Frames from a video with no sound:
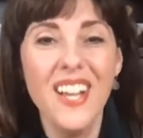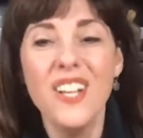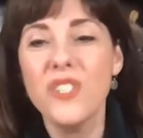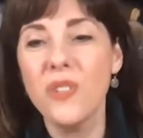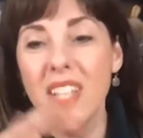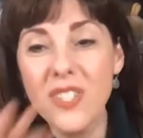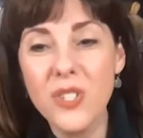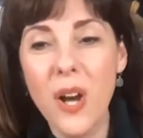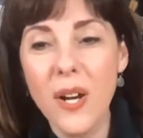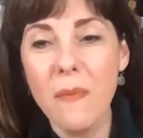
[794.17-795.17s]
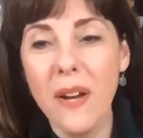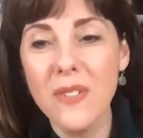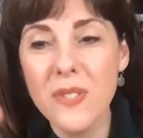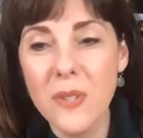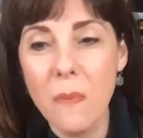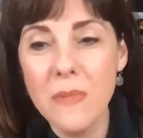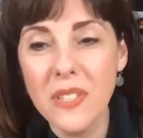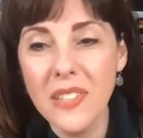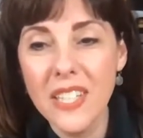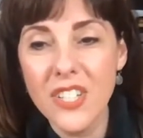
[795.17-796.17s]
So let's talk about some
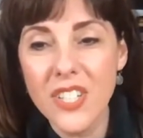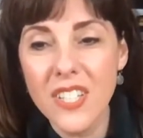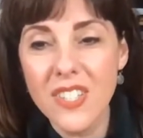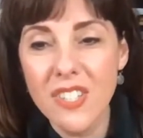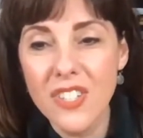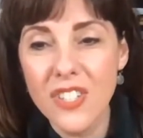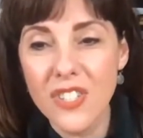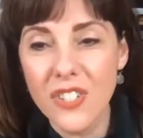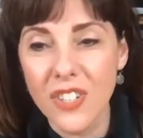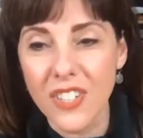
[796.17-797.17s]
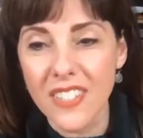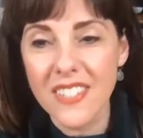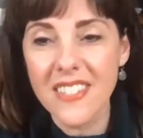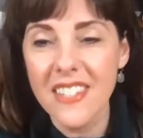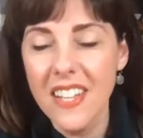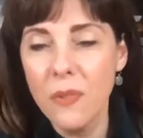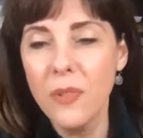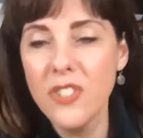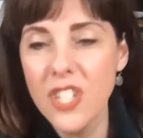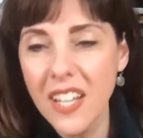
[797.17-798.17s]
delicious desserts.
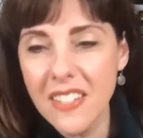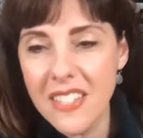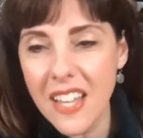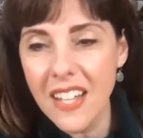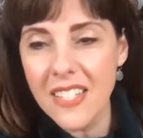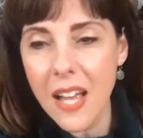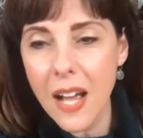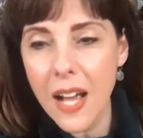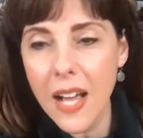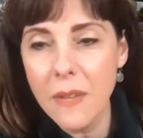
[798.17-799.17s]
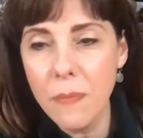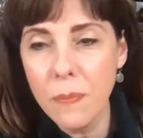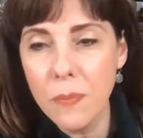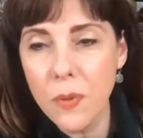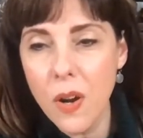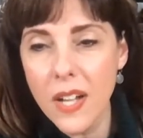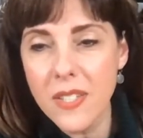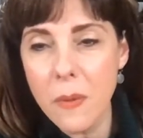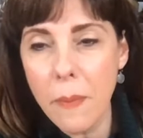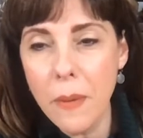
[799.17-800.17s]
Well, Jan says, I
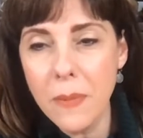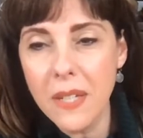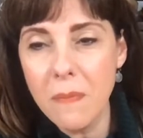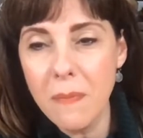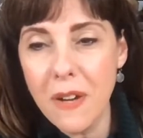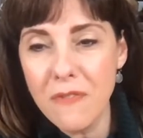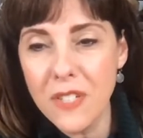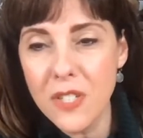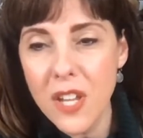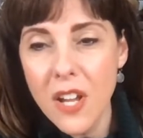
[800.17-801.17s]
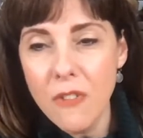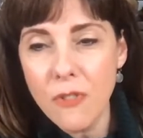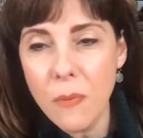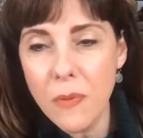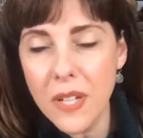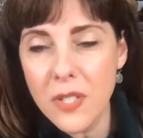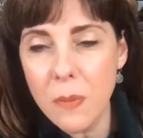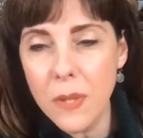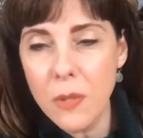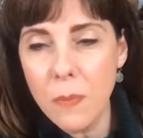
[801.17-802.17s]
brought pumpkin muffins from a
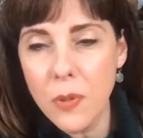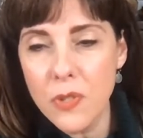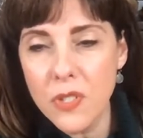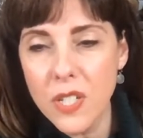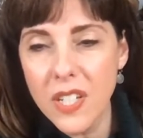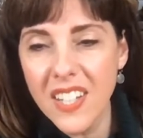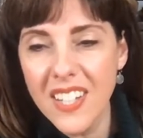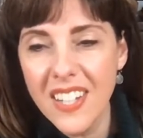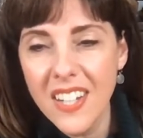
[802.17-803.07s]
recipe you posted